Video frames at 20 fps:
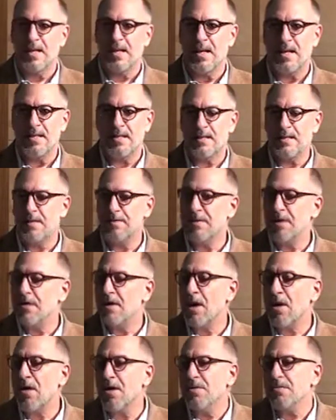It's the
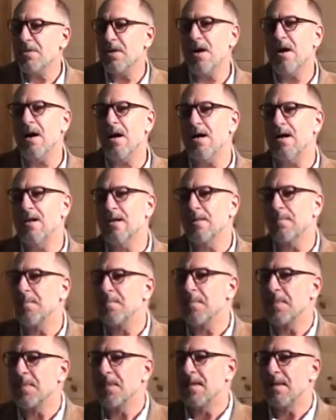very heart of God.
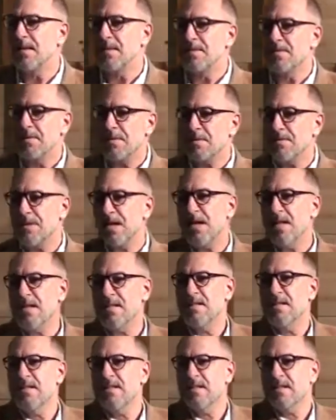From
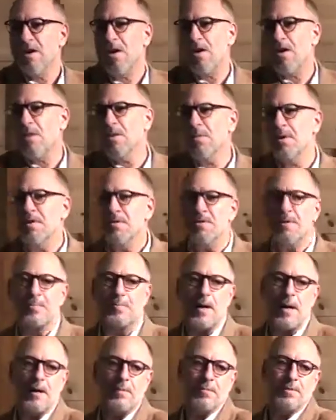Genesis all the way through the
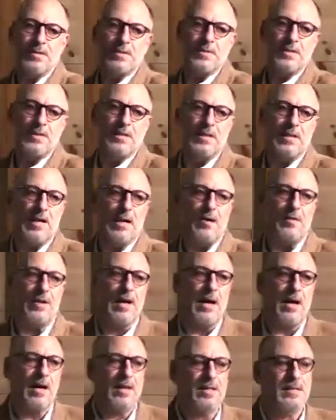Bible, you see how
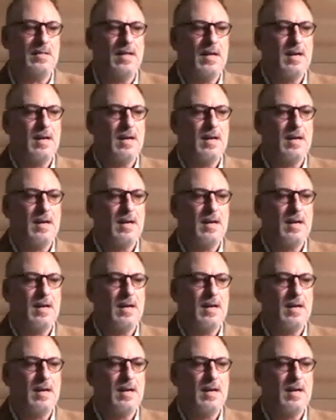God has,